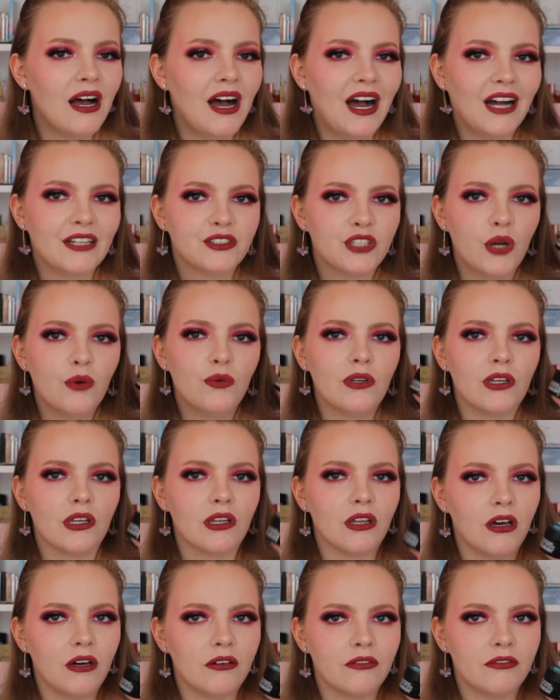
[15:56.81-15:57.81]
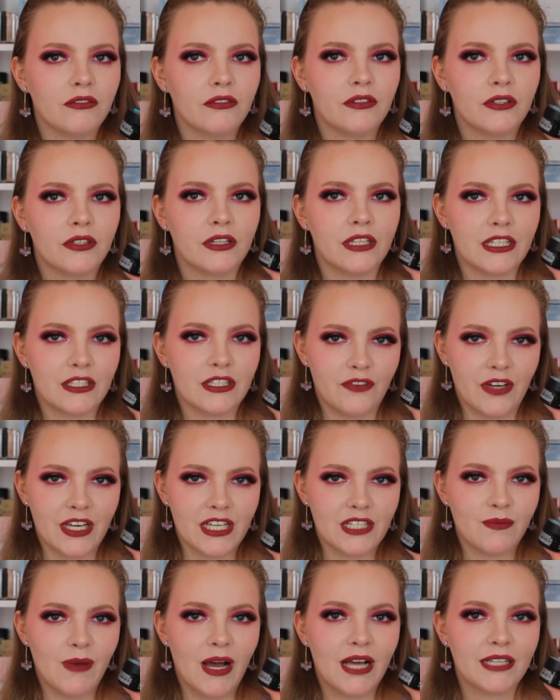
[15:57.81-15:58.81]
I don't love this
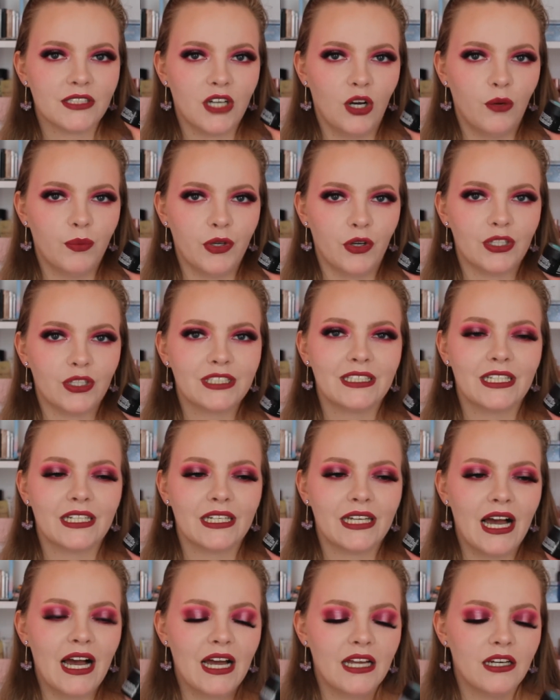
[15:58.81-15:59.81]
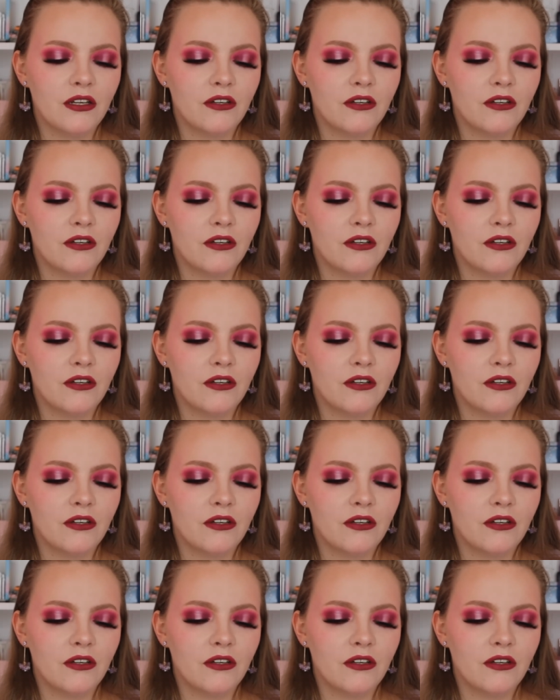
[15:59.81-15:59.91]
face mask, I'll be honest. It kind